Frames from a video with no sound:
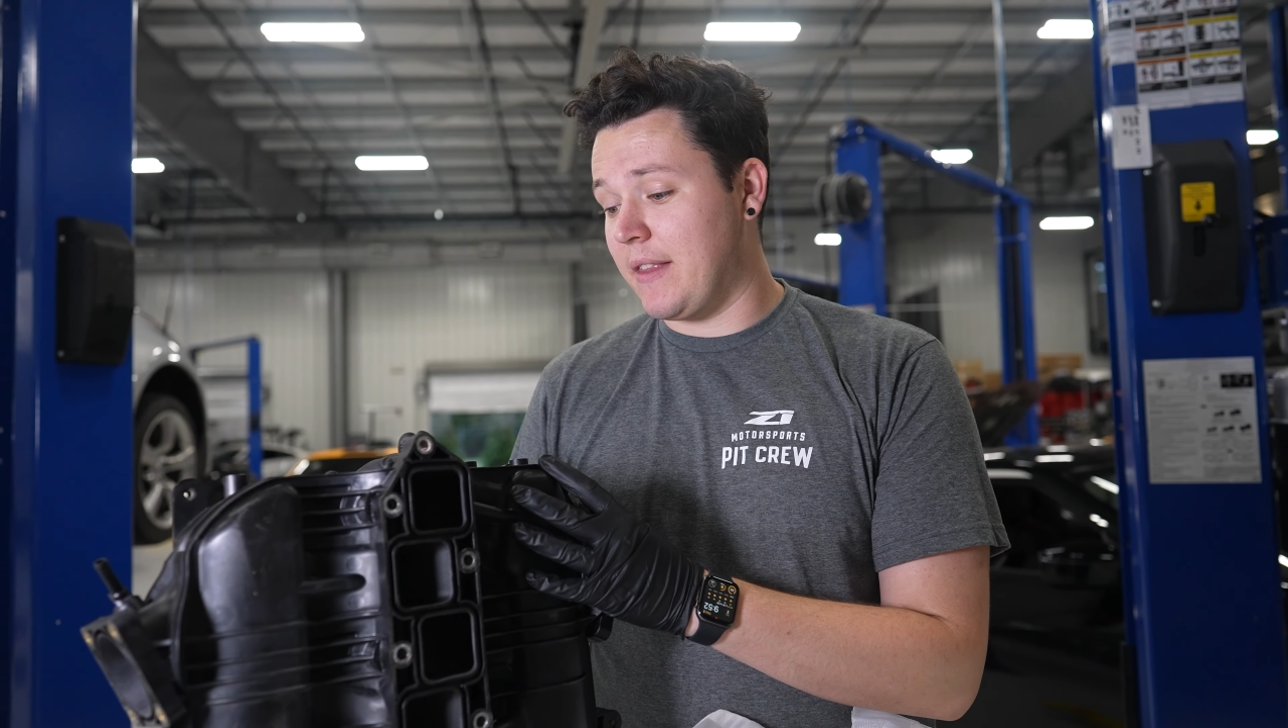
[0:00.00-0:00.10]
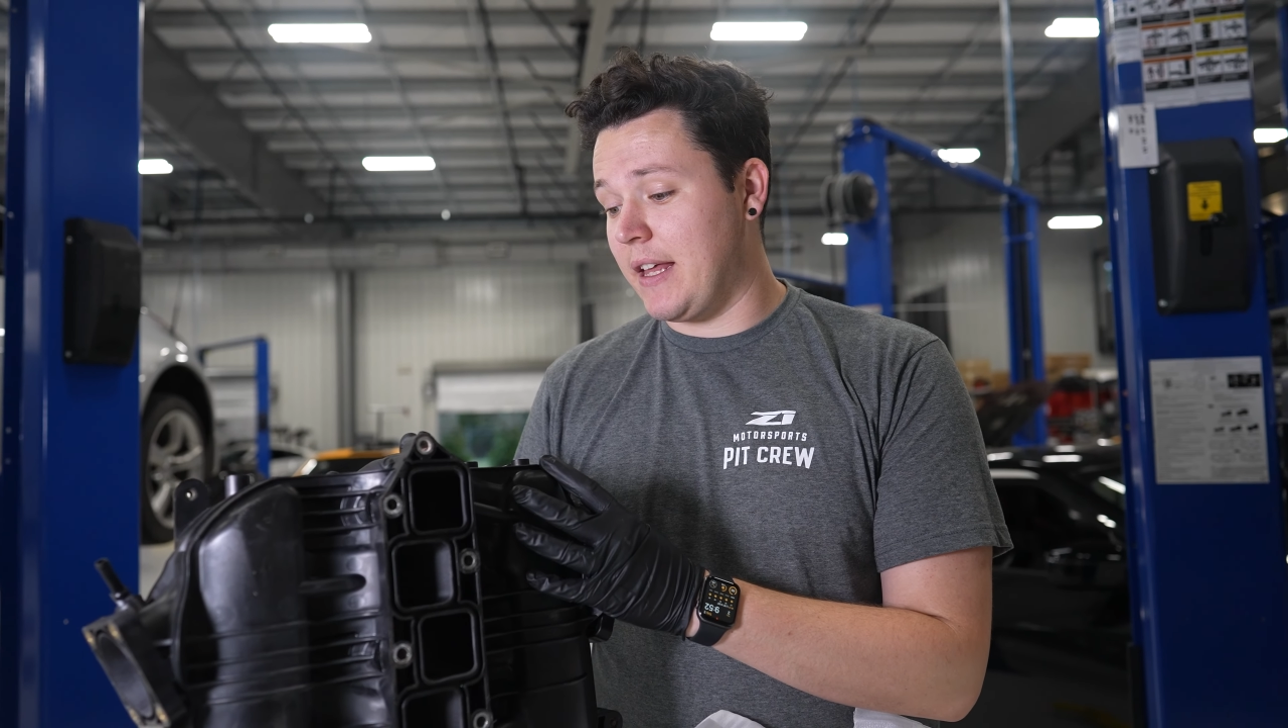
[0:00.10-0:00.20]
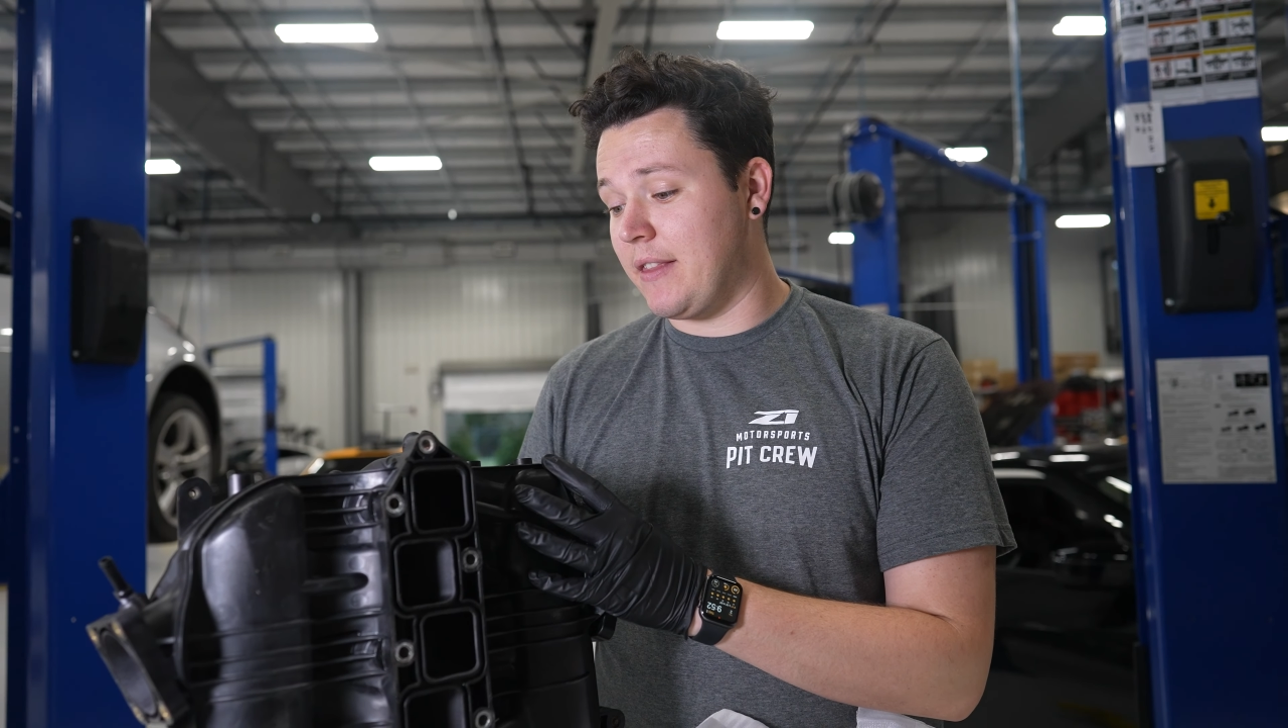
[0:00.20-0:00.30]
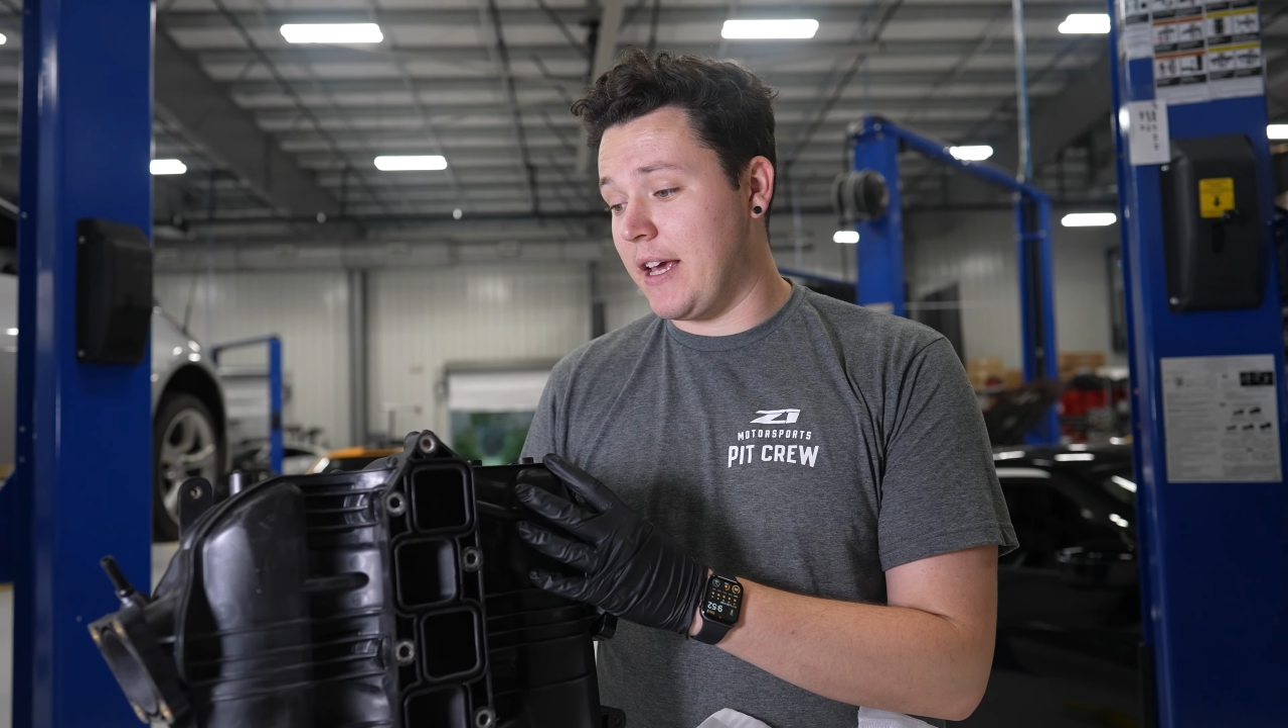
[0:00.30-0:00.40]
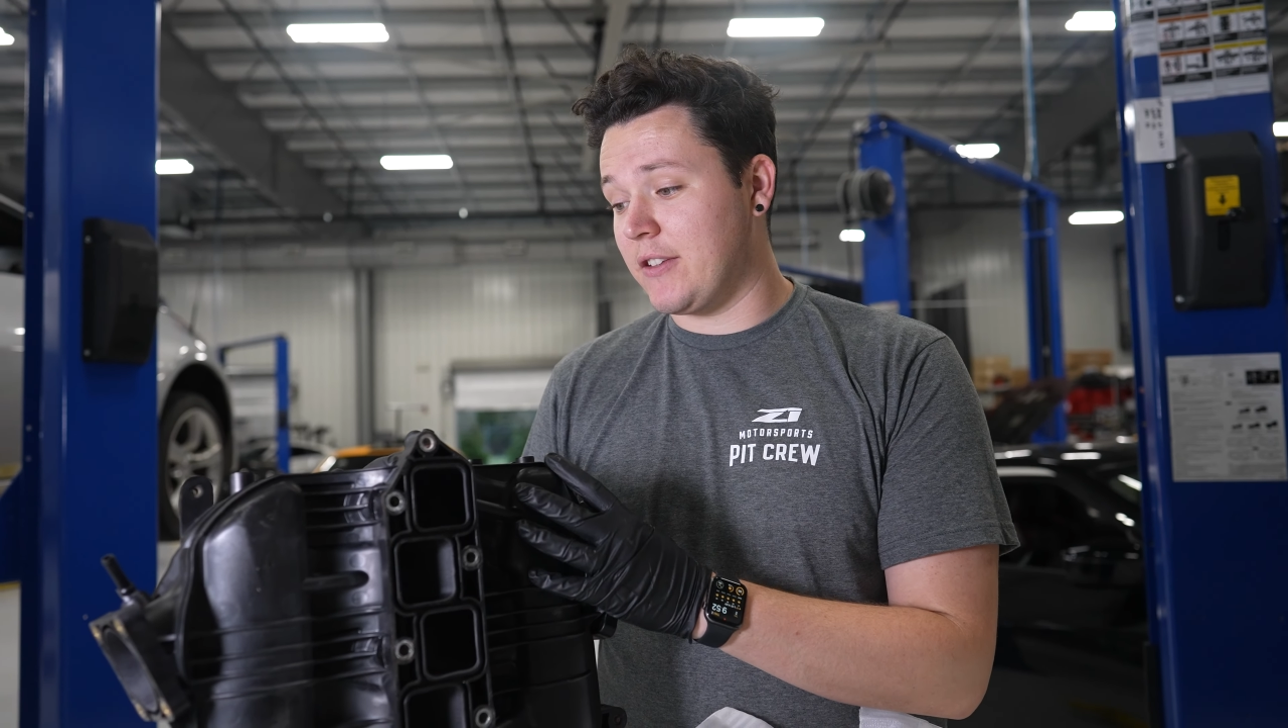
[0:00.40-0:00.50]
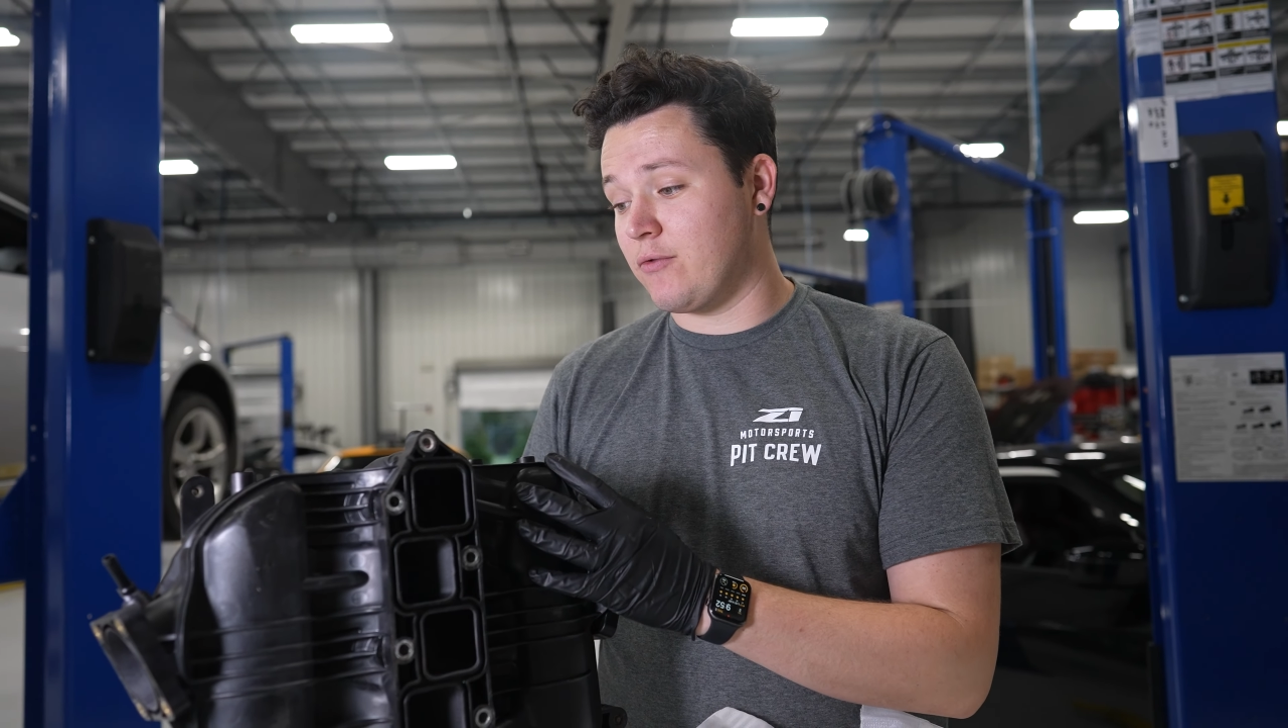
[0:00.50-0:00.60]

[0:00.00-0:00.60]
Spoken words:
then they're